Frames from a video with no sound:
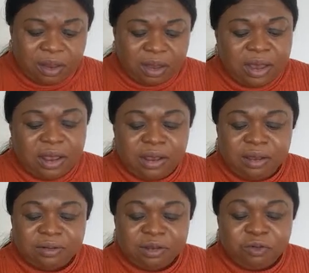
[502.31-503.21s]

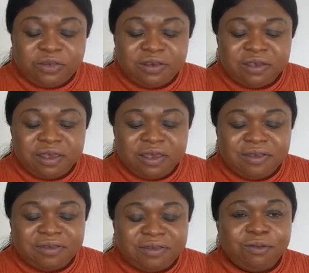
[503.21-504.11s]
The good thing is